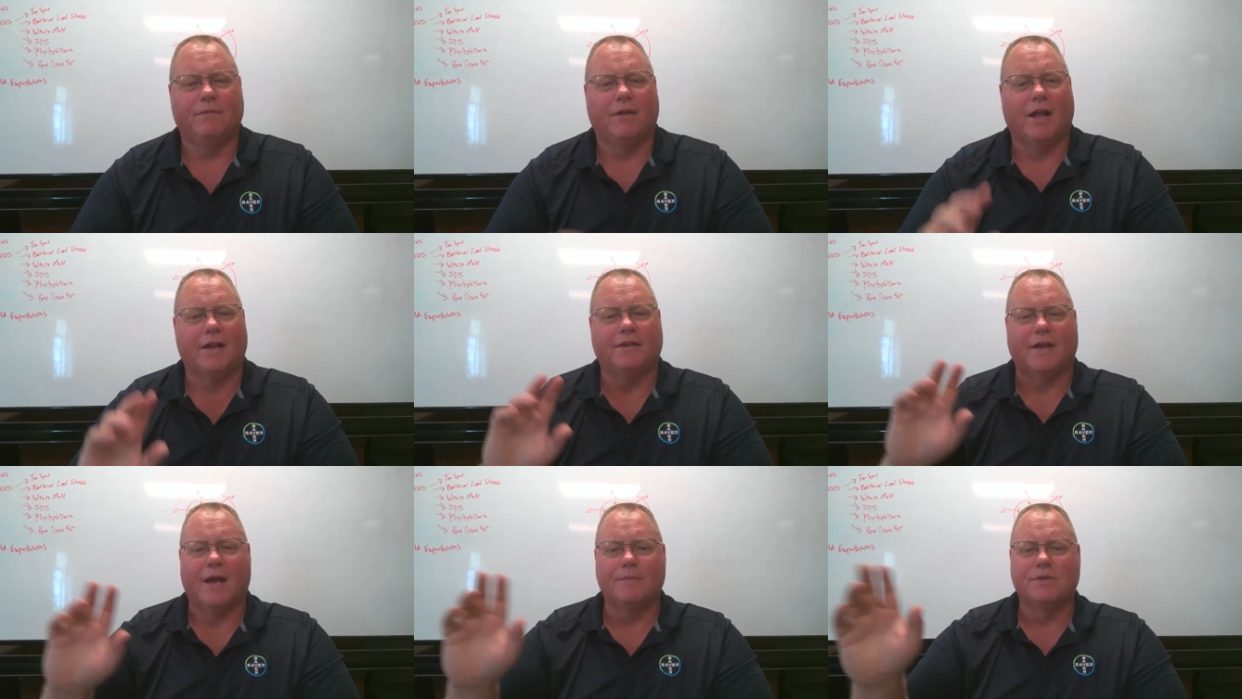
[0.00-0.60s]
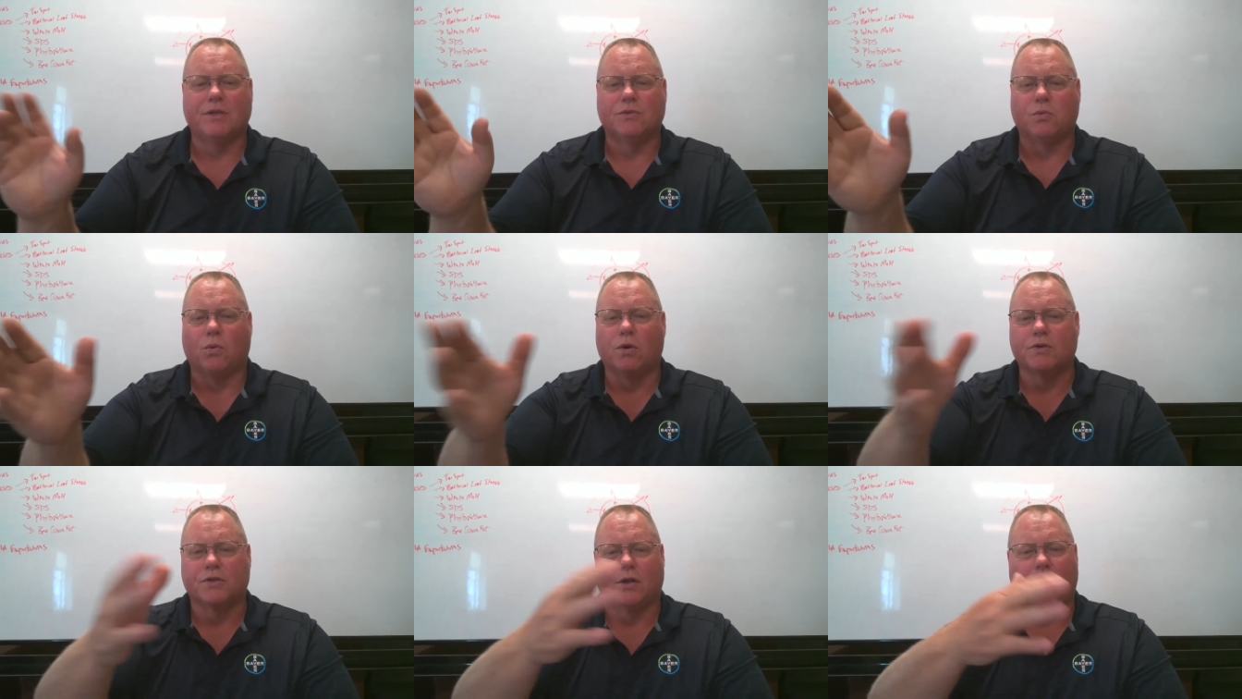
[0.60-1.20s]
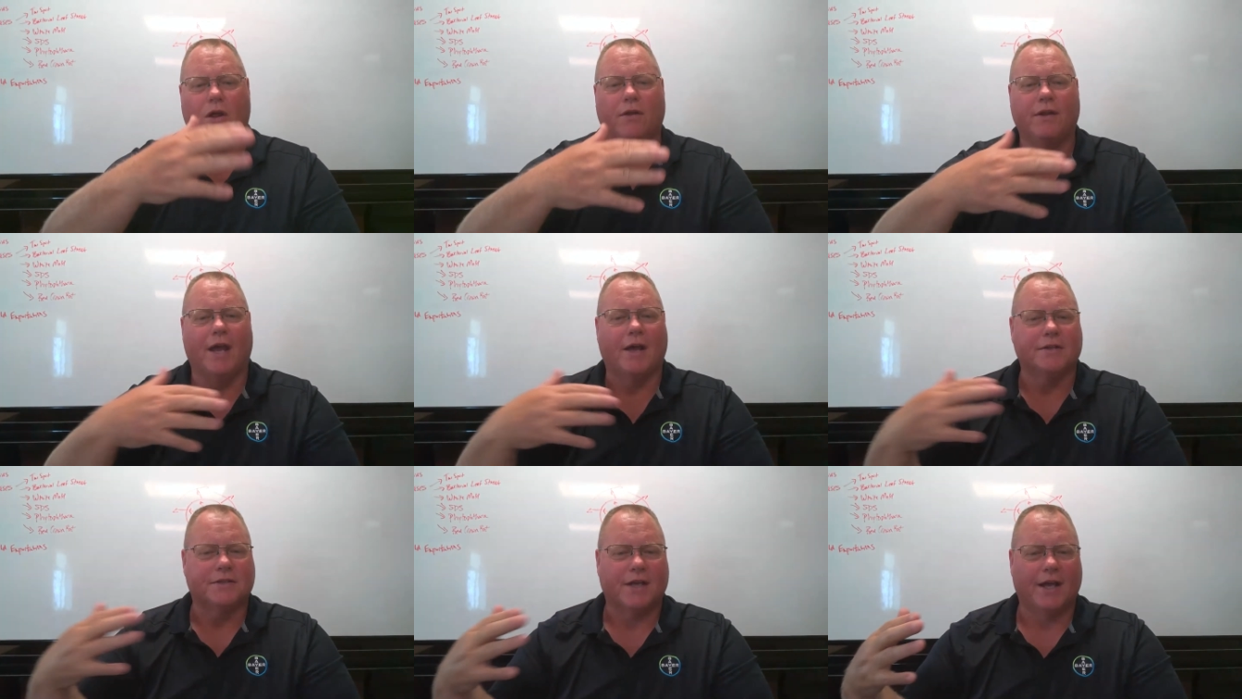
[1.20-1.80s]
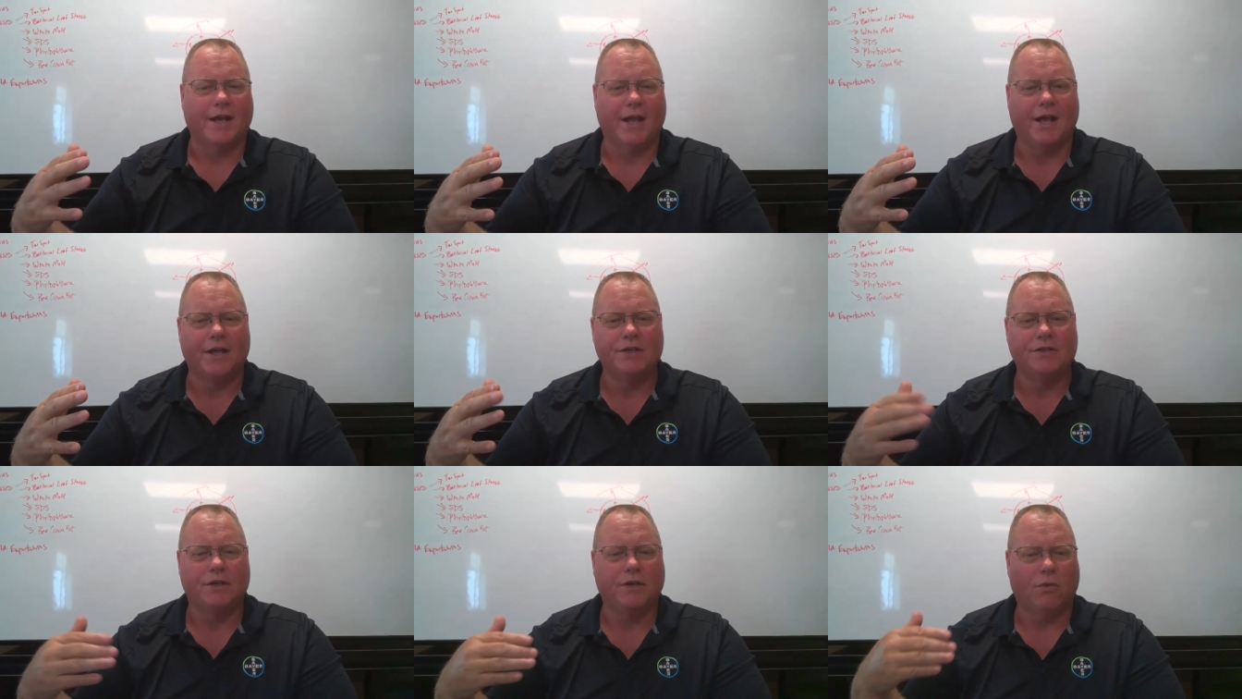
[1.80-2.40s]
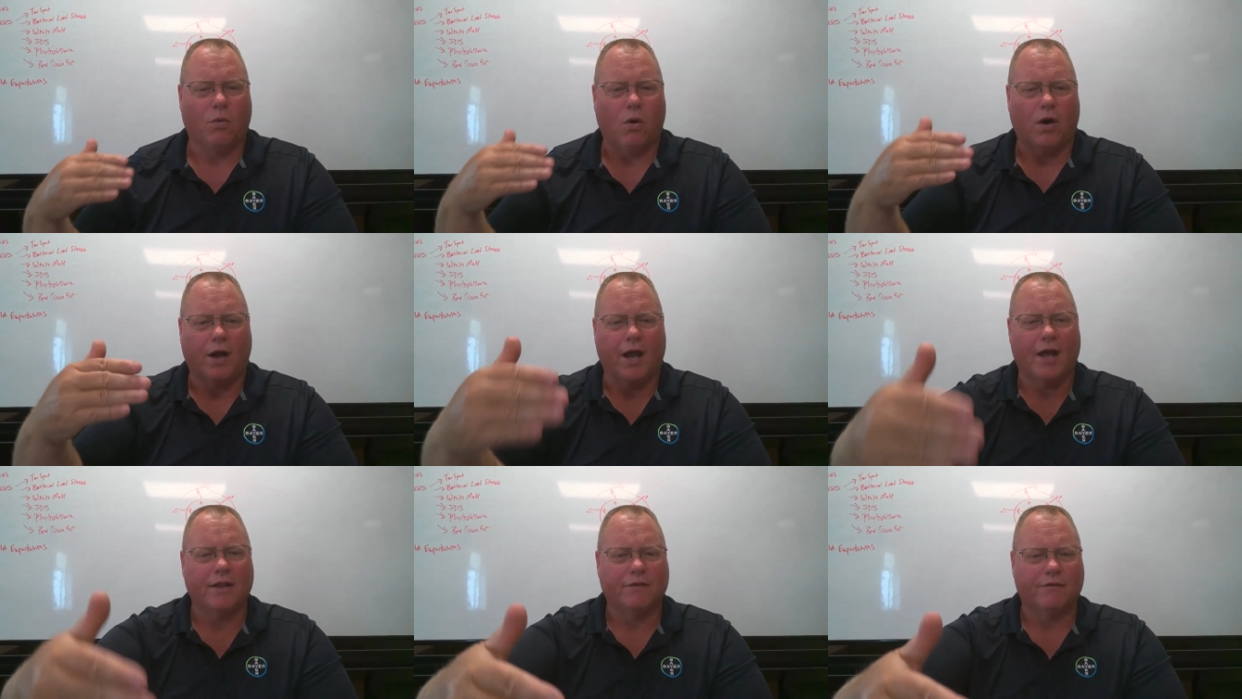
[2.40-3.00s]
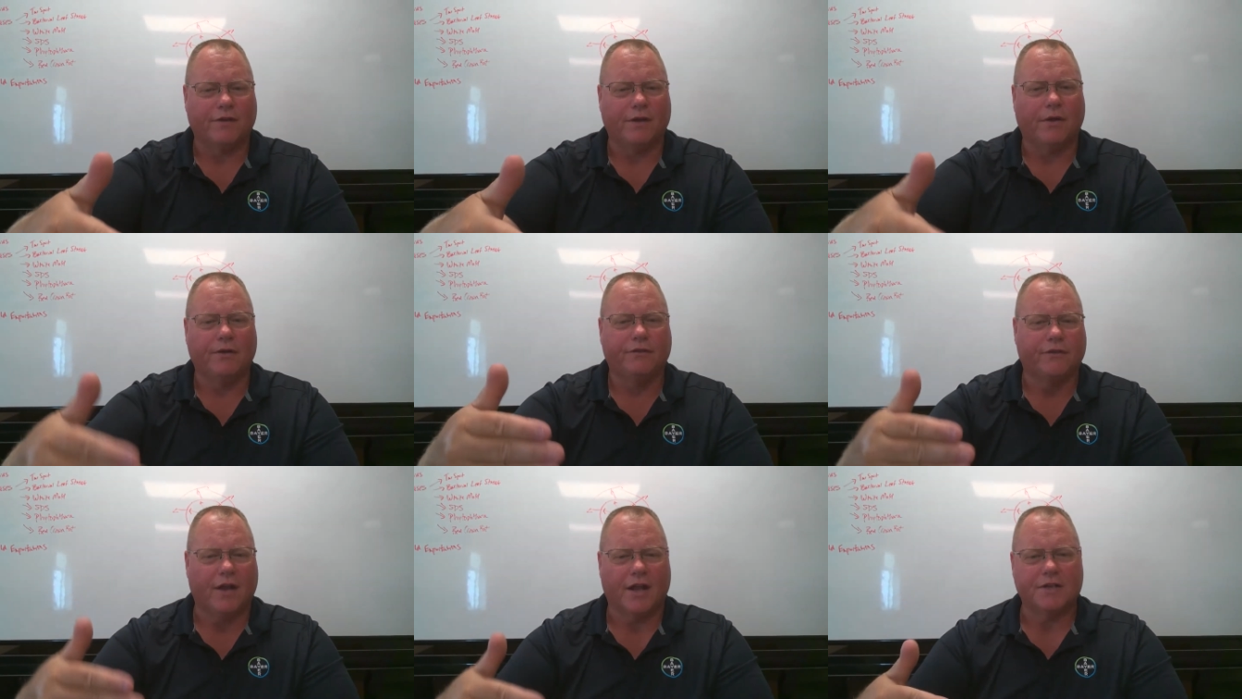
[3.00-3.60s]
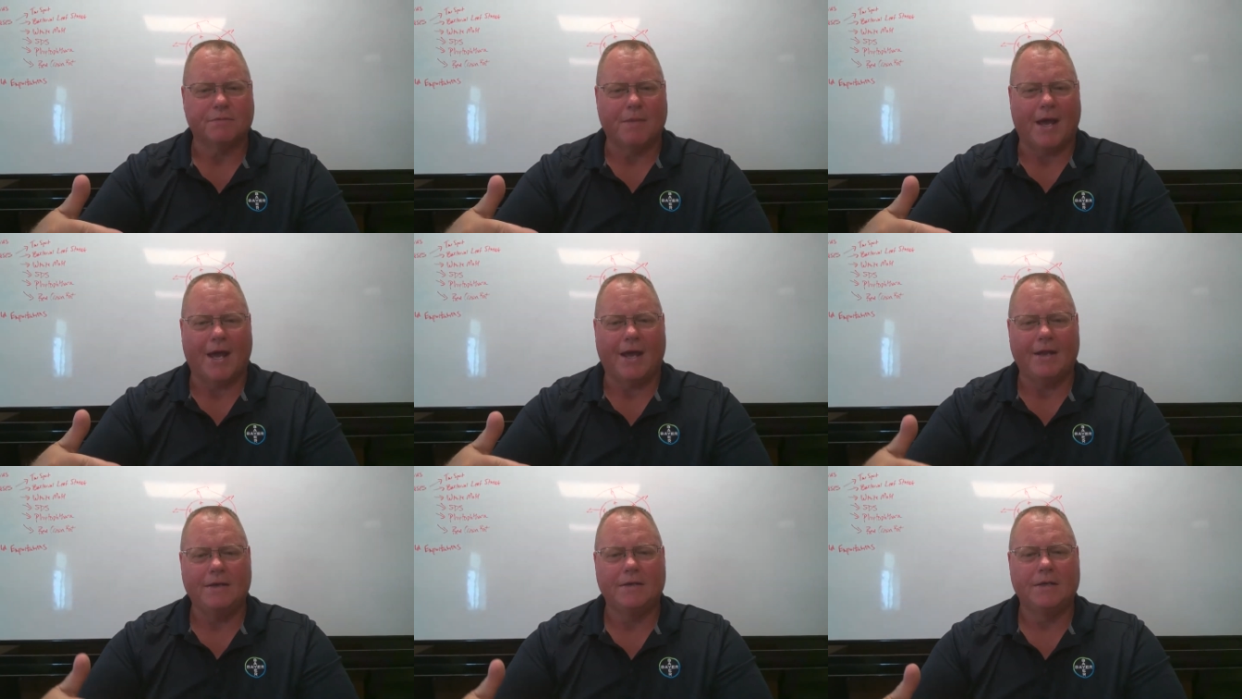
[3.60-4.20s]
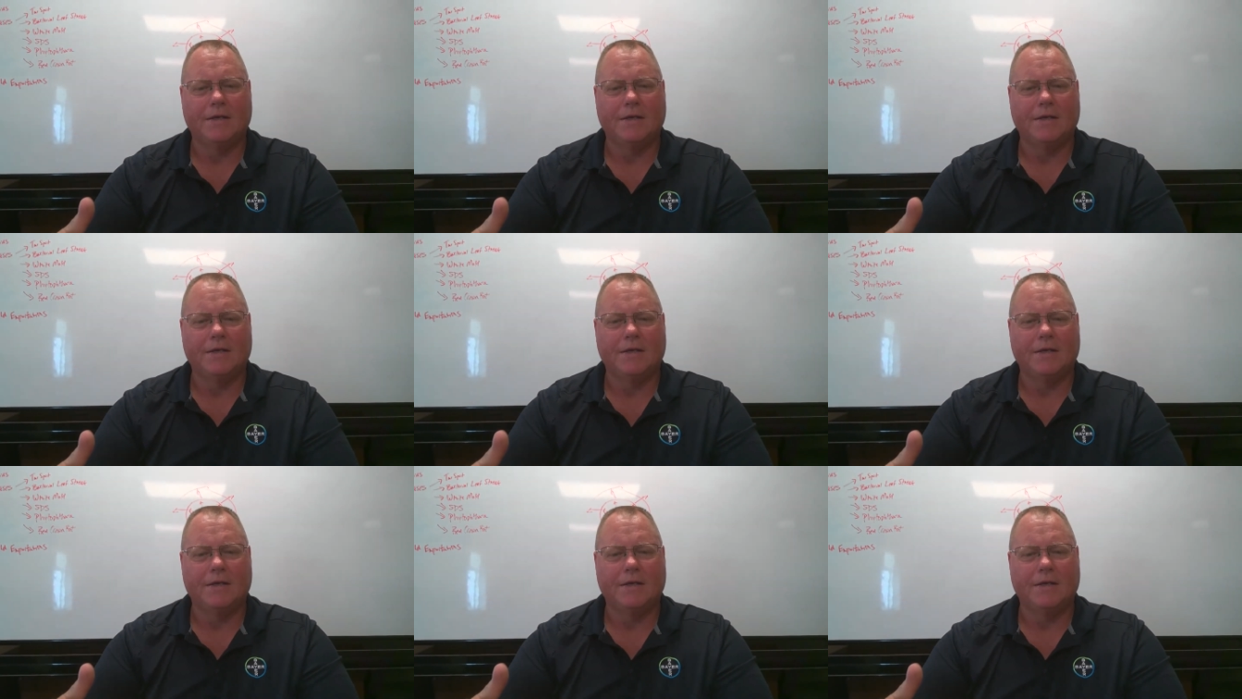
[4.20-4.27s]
A lot of times it's worse along the outside edge, and you walk out in the field, it's not as bad.